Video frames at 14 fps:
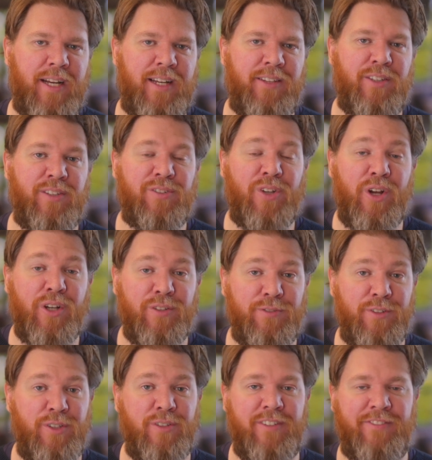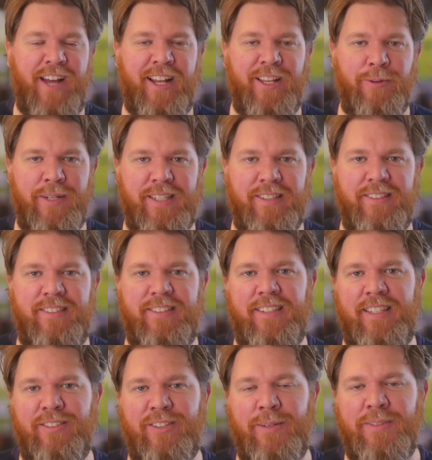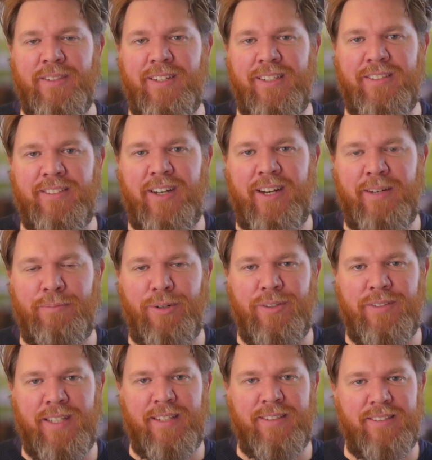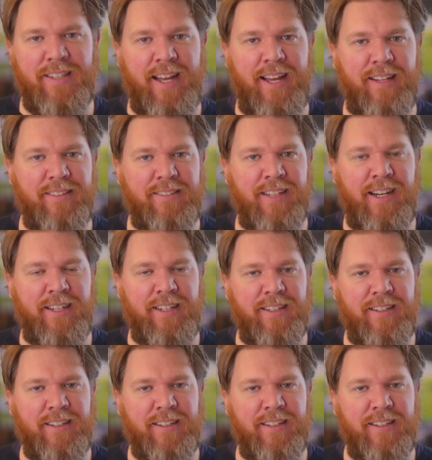the search for user value is in terms of the design process at Tana.